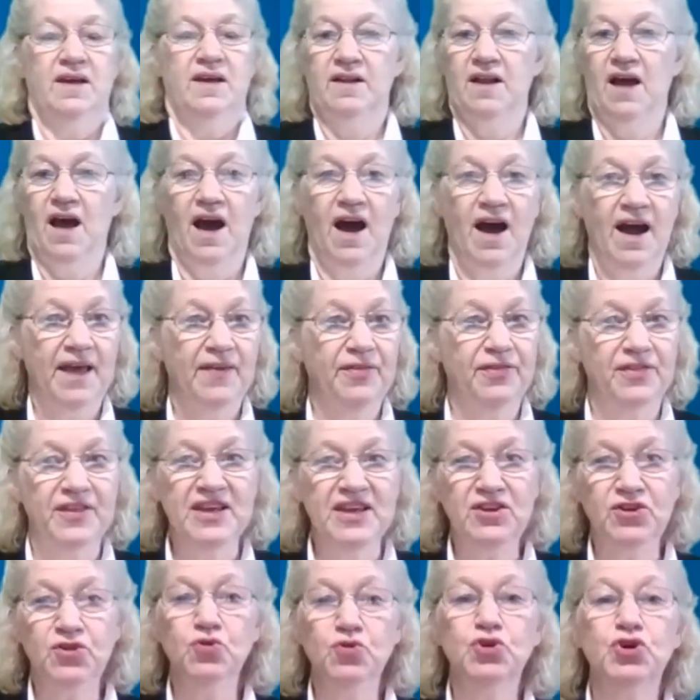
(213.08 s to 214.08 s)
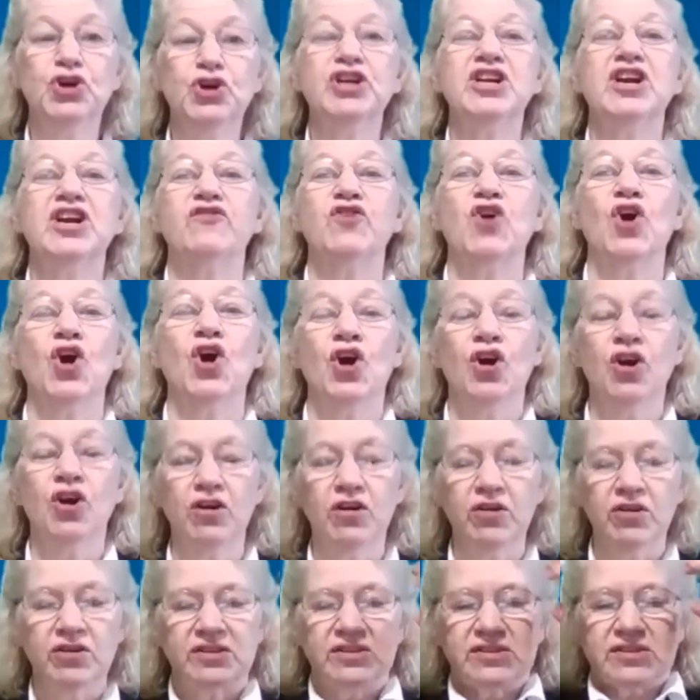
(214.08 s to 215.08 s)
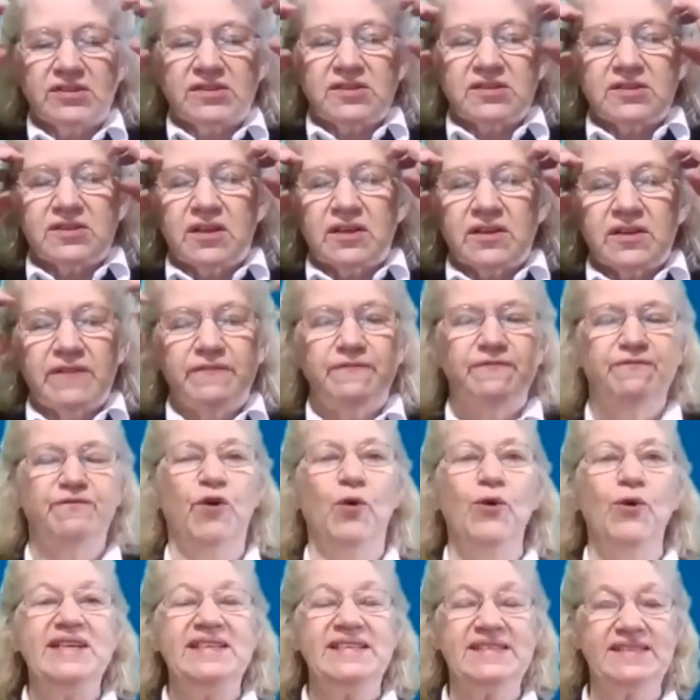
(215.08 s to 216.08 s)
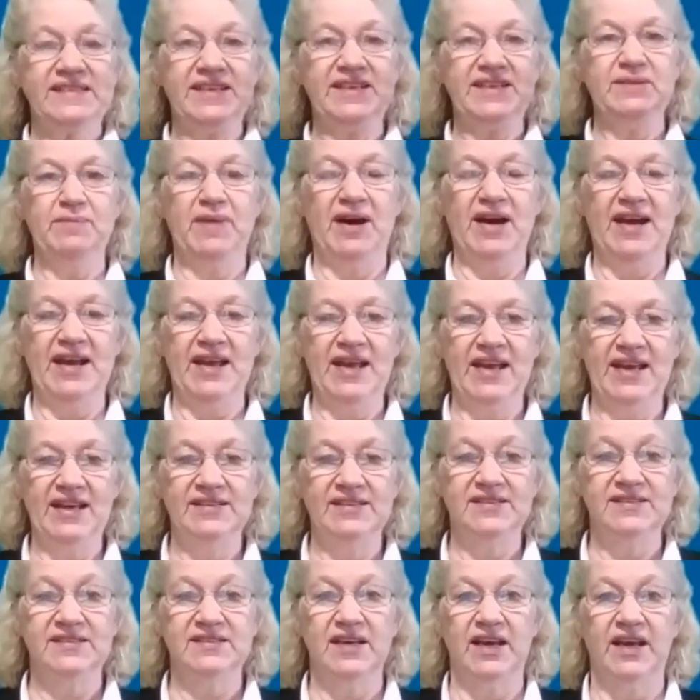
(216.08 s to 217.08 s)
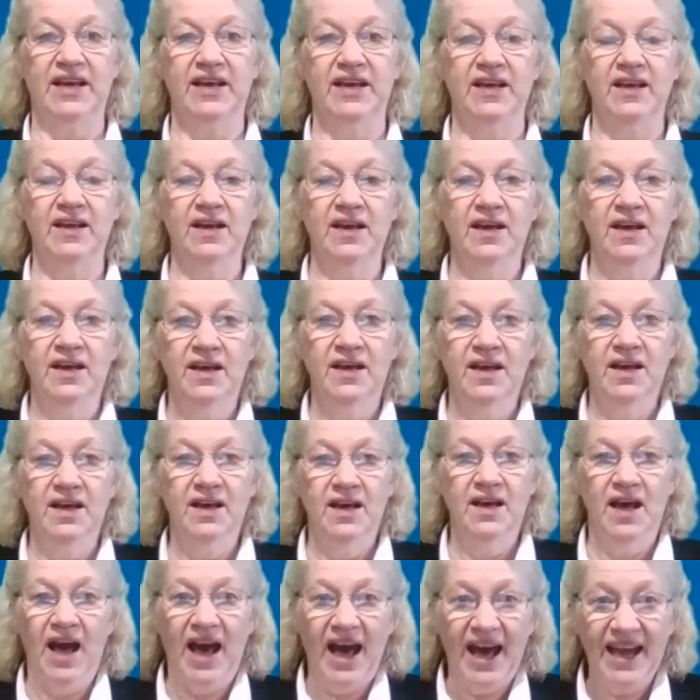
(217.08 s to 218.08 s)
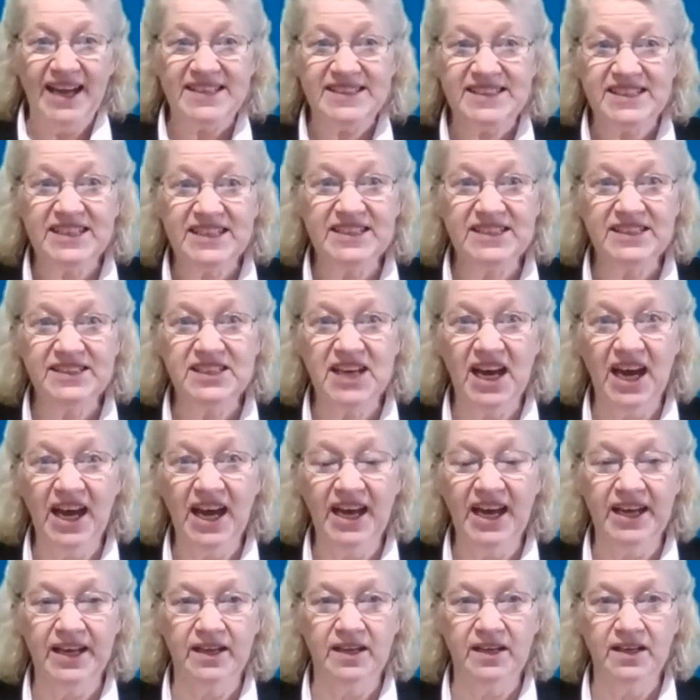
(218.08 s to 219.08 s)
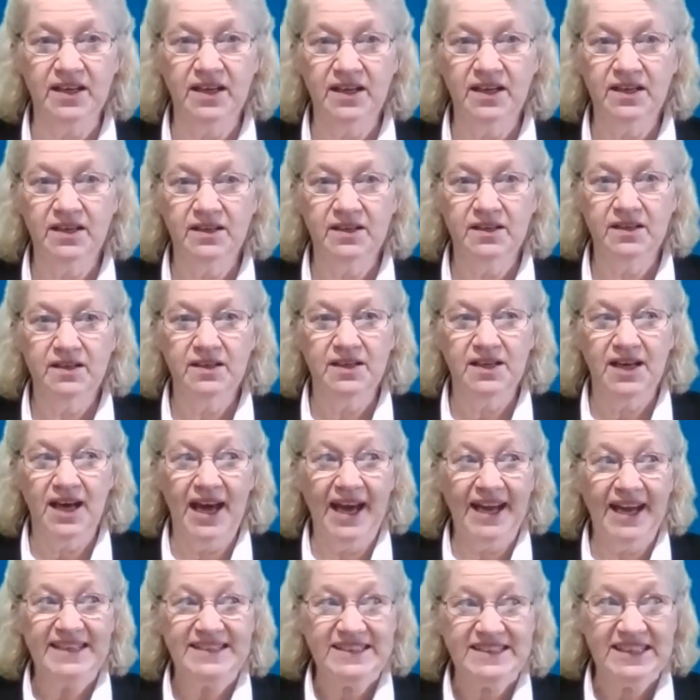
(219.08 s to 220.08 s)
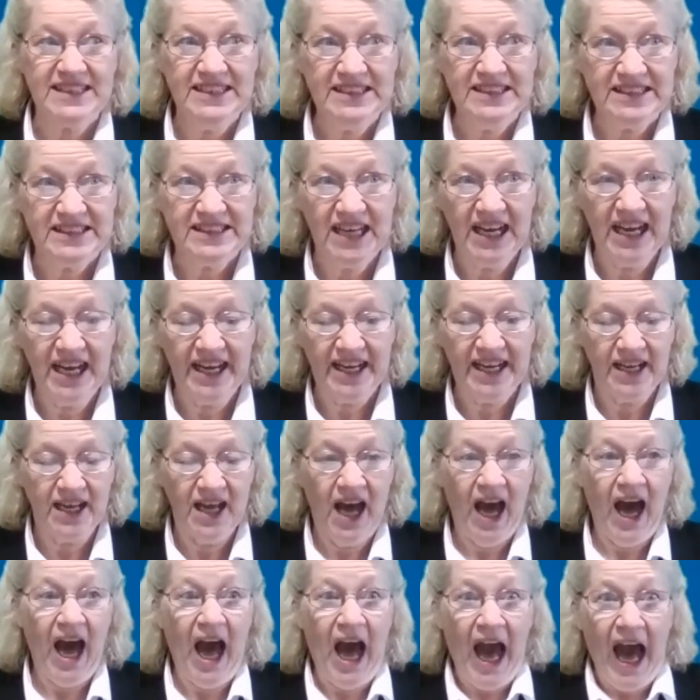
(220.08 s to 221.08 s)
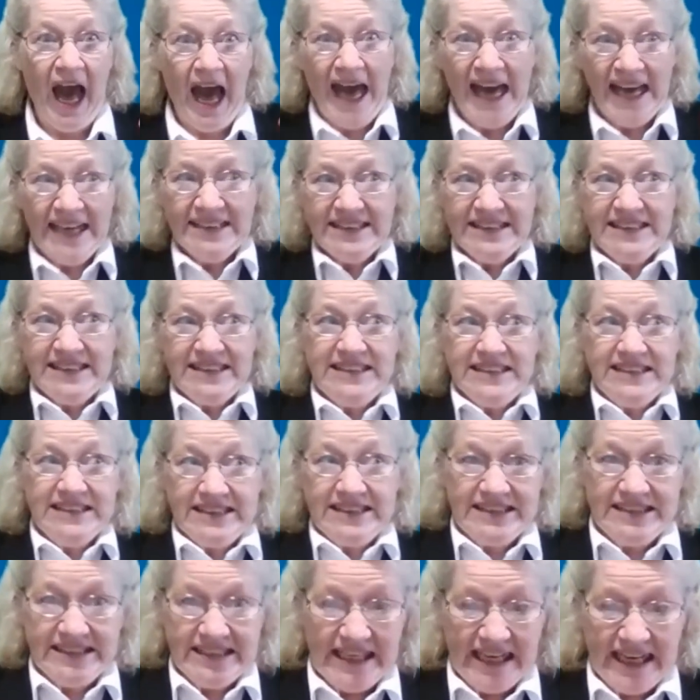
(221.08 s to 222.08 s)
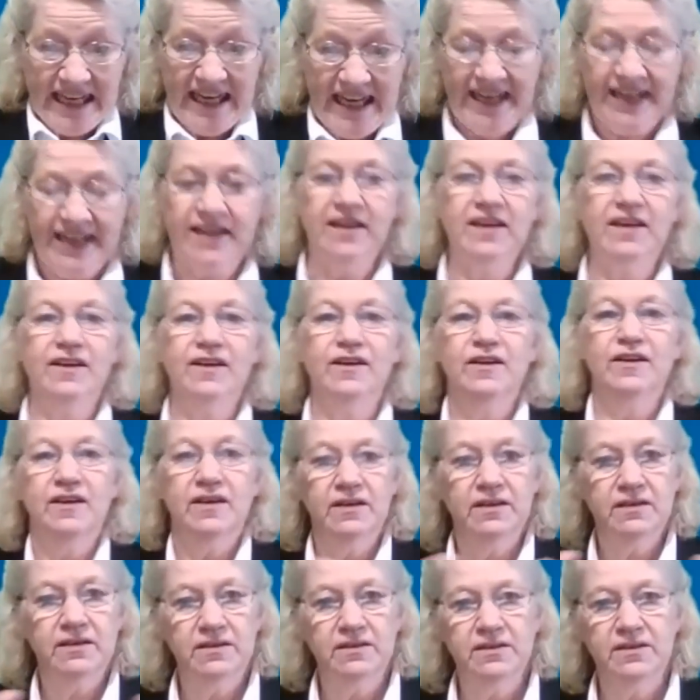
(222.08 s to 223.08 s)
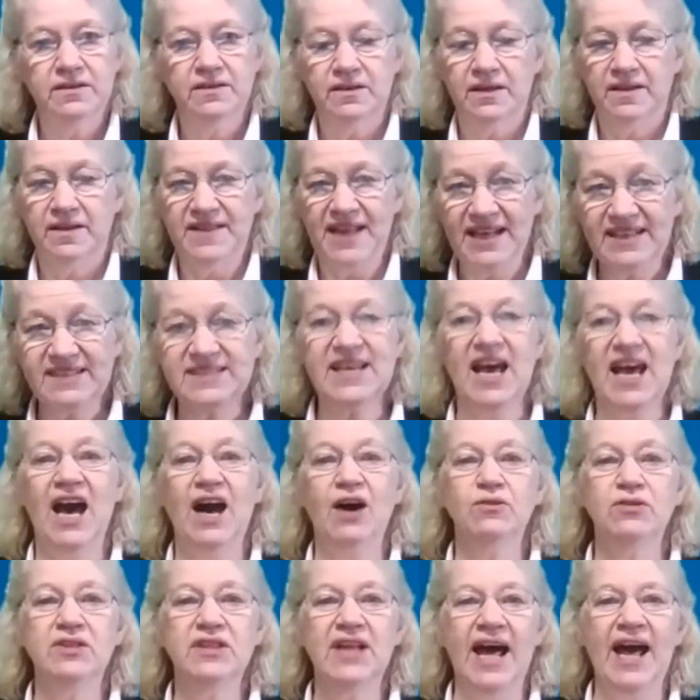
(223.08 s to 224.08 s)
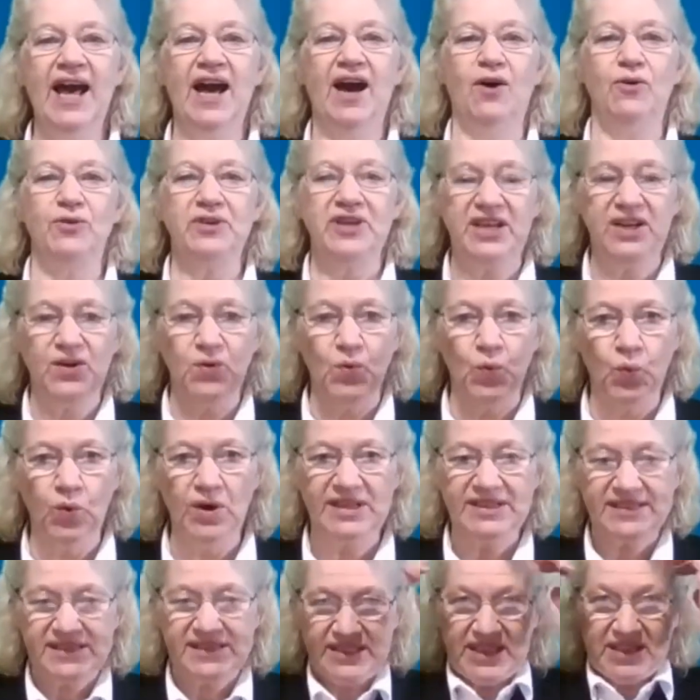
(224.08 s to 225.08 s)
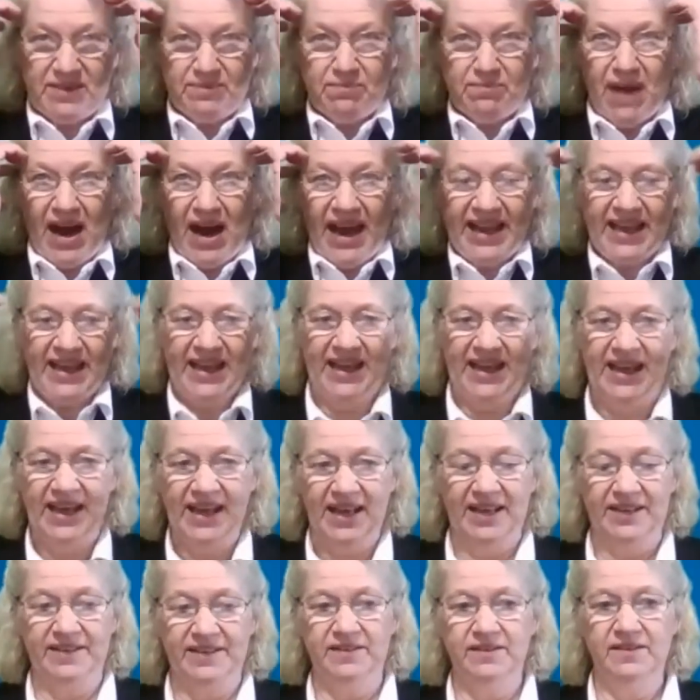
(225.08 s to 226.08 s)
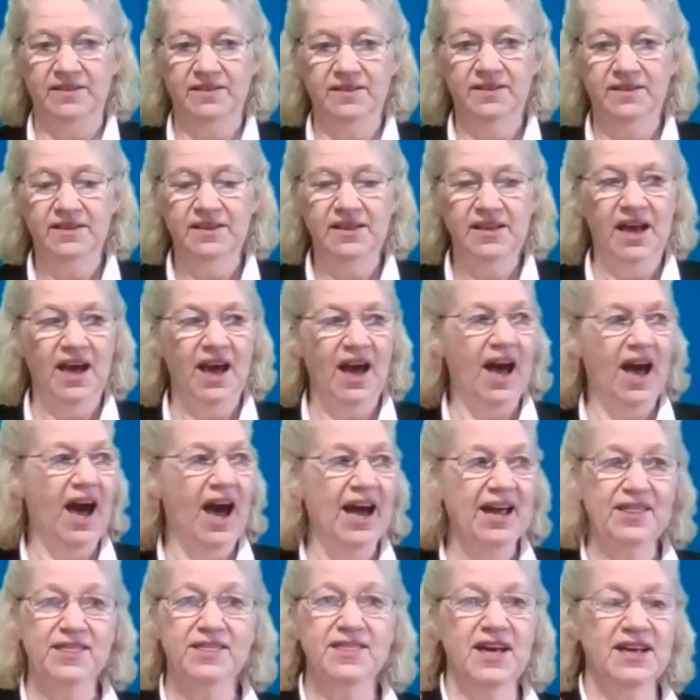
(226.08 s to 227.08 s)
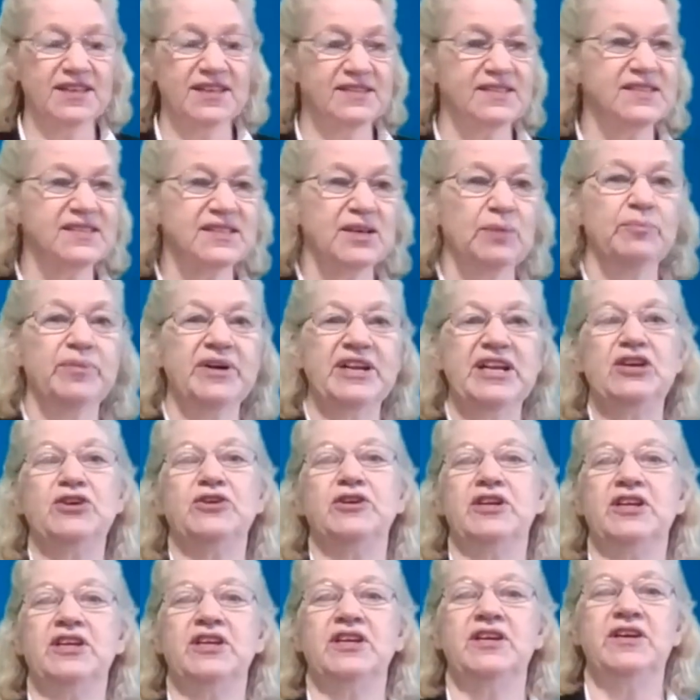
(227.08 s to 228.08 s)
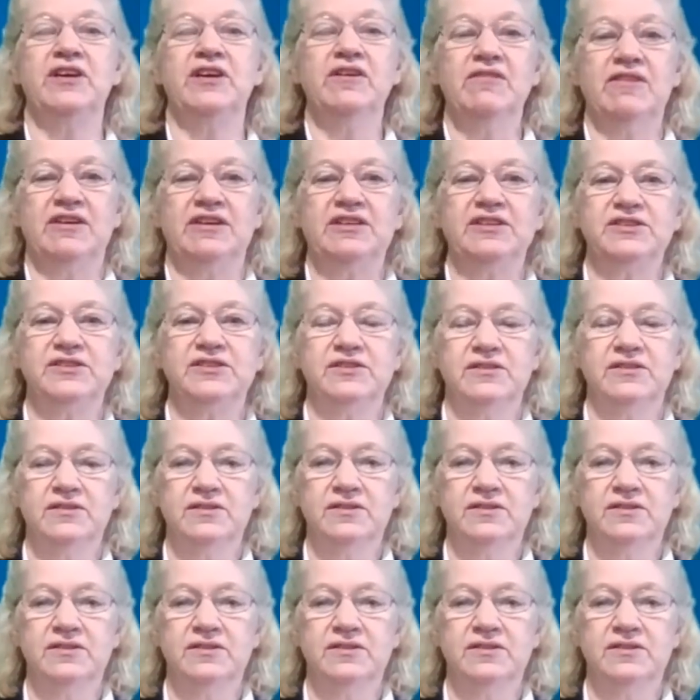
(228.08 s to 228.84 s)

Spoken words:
I think you could have heard the voice in my head say, I didn't die. I didn't die. I didn't die. That's how loud it was in my head. I thought somebody could hear it.